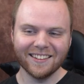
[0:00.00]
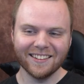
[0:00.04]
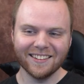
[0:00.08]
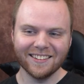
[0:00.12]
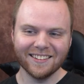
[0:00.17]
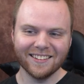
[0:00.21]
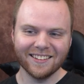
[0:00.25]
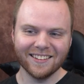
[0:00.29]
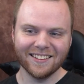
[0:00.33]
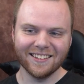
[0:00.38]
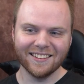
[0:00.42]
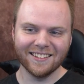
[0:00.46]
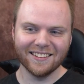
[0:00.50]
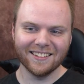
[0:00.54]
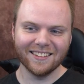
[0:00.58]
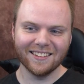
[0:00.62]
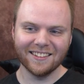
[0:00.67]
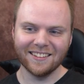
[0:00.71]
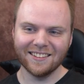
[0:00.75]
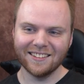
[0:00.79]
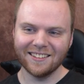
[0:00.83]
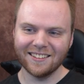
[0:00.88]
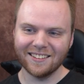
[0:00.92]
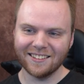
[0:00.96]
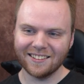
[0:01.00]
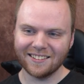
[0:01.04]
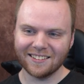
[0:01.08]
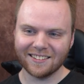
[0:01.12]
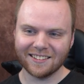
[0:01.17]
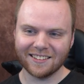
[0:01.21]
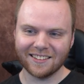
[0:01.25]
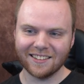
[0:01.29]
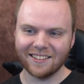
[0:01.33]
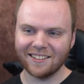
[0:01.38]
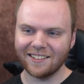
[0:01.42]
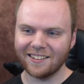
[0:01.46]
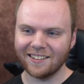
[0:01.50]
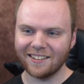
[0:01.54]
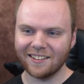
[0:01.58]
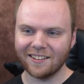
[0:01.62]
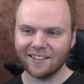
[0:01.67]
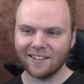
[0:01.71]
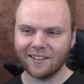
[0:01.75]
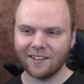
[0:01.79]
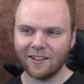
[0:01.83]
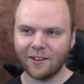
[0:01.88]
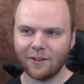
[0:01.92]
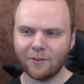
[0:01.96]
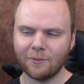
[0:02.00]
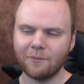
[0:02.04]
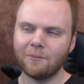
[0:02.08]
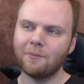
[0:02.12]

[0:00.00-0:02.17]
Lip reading: This person isn't speaking.